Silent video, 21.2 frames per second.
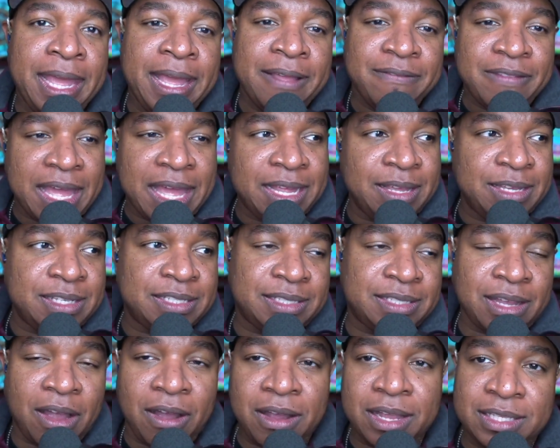that he's
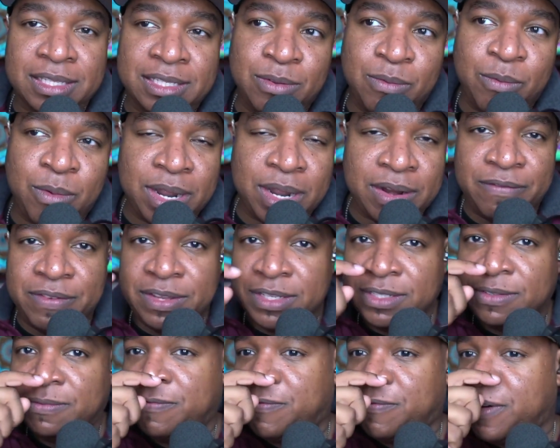talking to one of
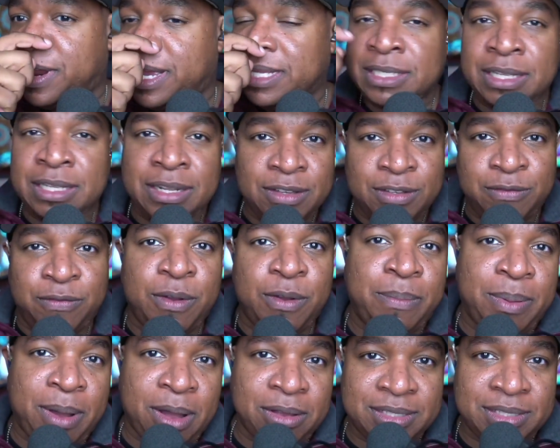his friends on his
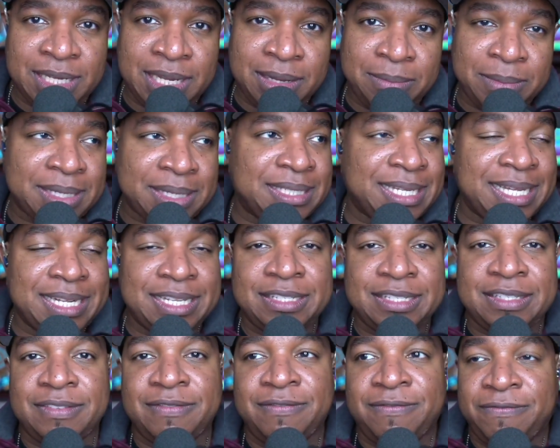football team. My son
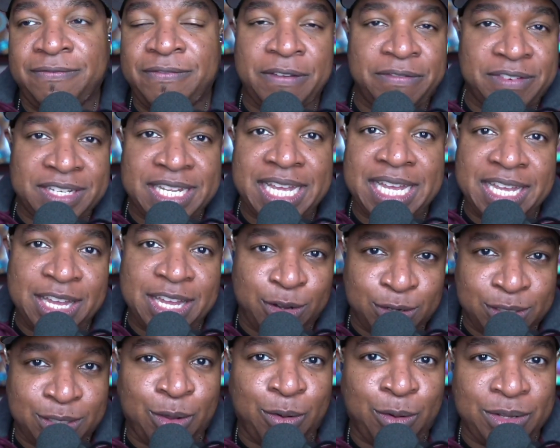is 15
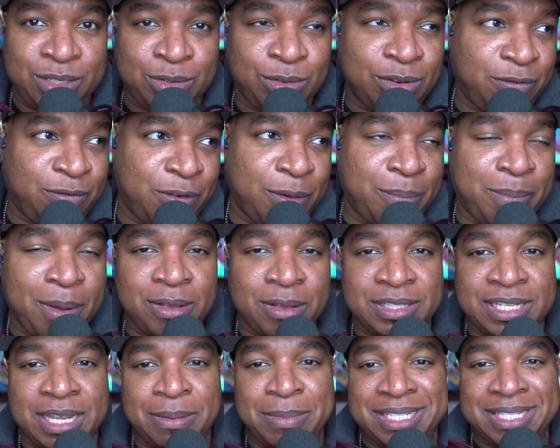years old. He's on the football
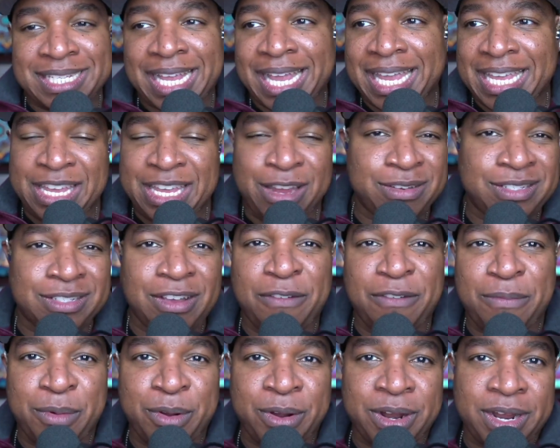team, his second year,
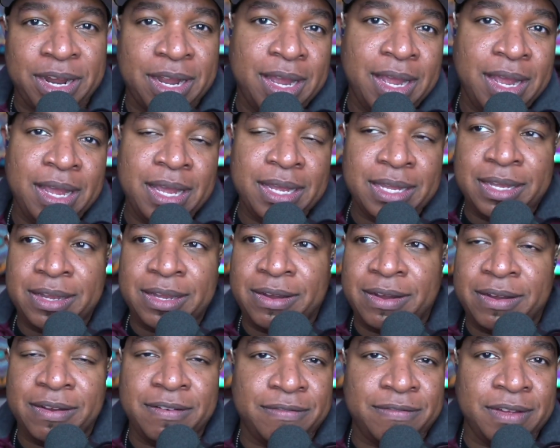sophomore
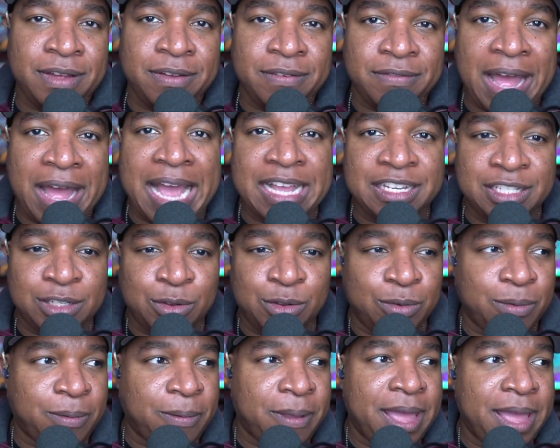year of high
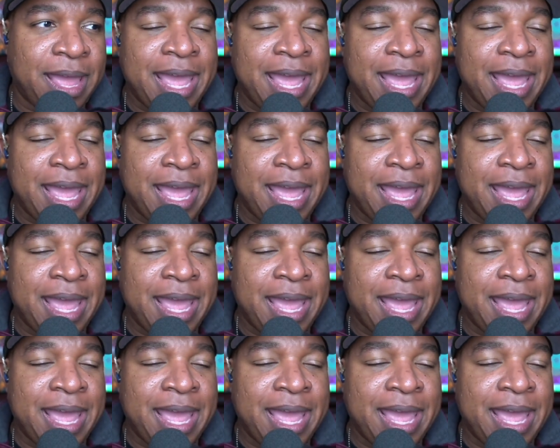school.